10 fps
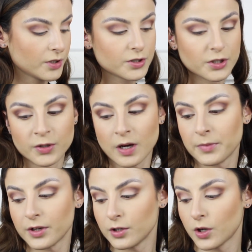going to do, I'm
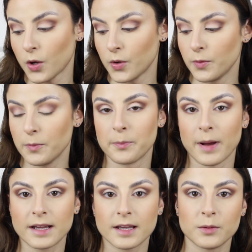going to go
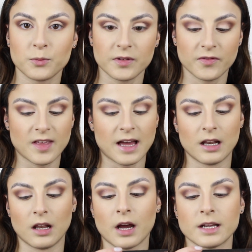back in with that
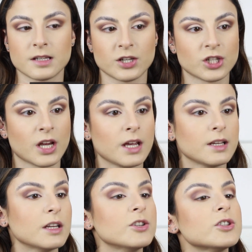lighter
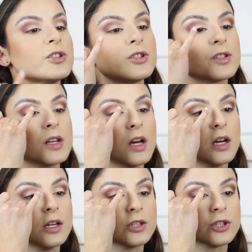shade and just
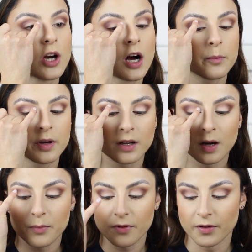sharpen
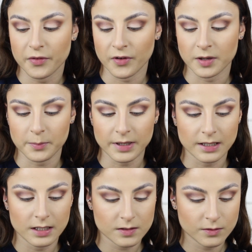up the front bit
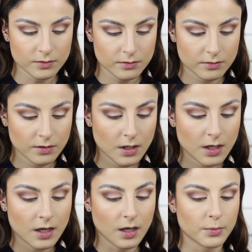a little.
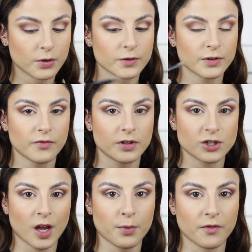And because of the
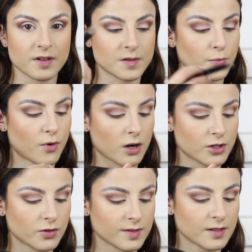shape of this
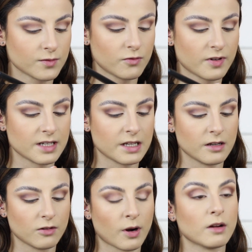brush, because it's
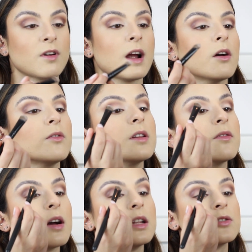already quite round,
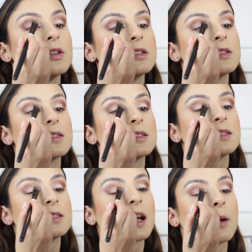if I literally just
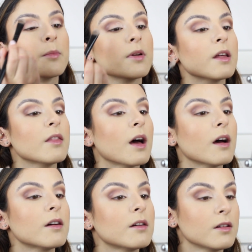stamp like that,